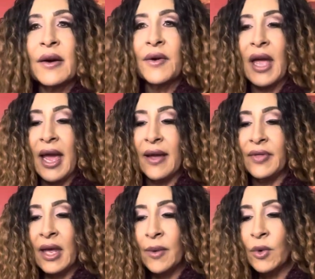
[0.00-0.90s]
Okay, and
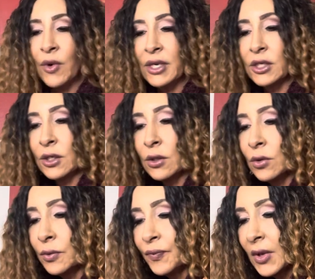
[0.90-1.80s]
then I'm going
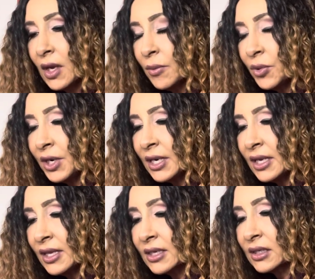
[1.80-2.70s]
to put it
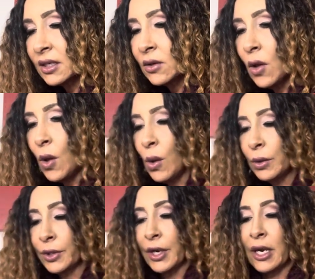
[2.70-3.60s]
in this little
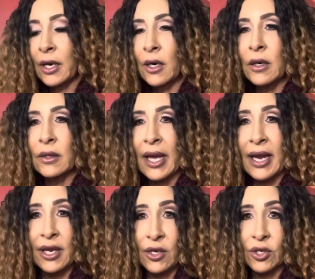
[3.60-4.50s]
holder here, like
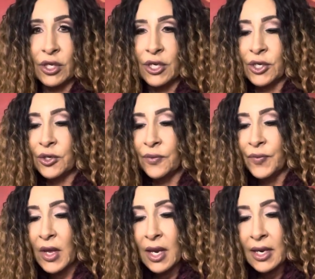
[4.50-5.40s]
I usually do.
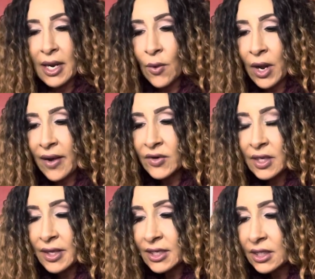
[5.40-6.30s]
Now what I've
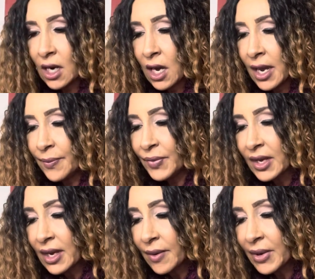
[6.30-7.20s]
done this time,
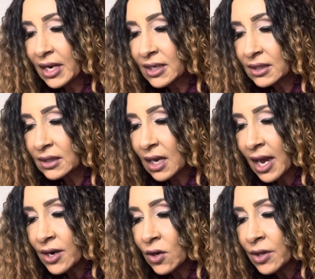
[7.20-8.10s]
because
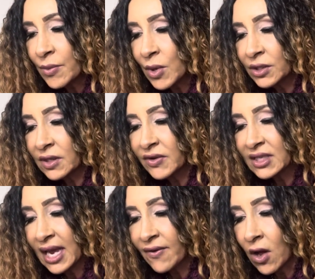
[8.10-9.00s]
I know that most of us
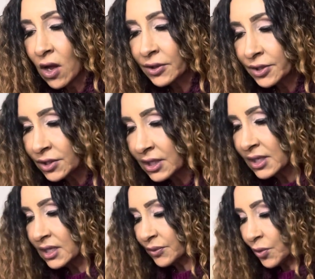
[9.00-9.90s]
have altars at
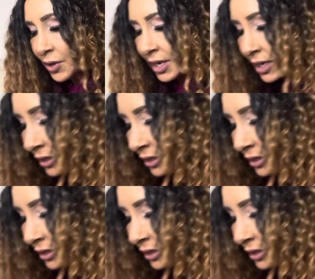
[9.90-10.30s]
this point,